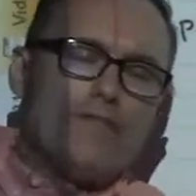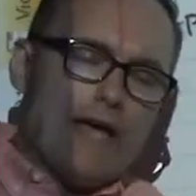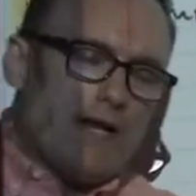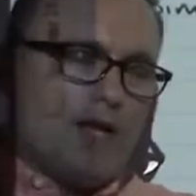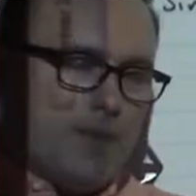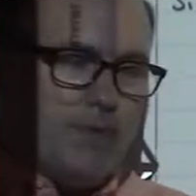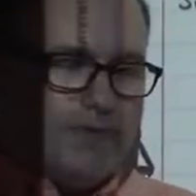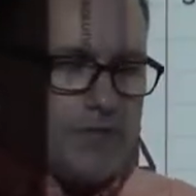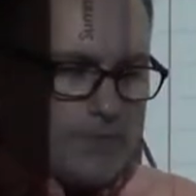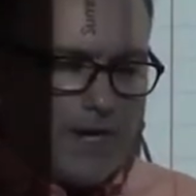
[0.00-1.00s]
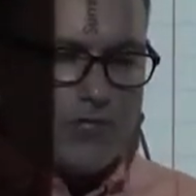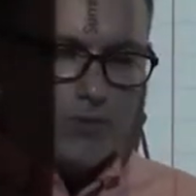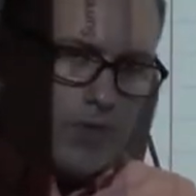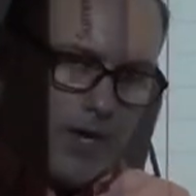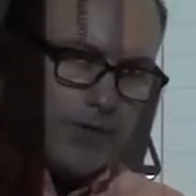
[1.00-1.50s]
got a couple of special
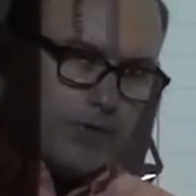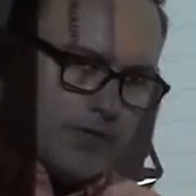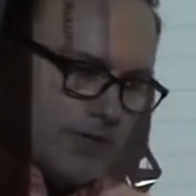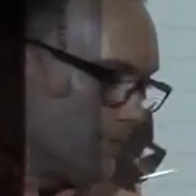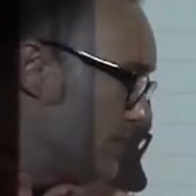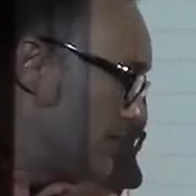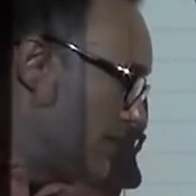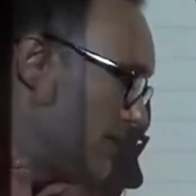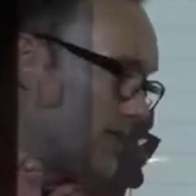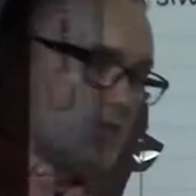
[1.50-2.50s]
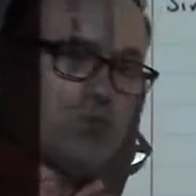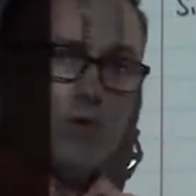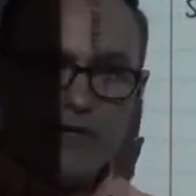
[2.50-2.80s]
logarithms. This is one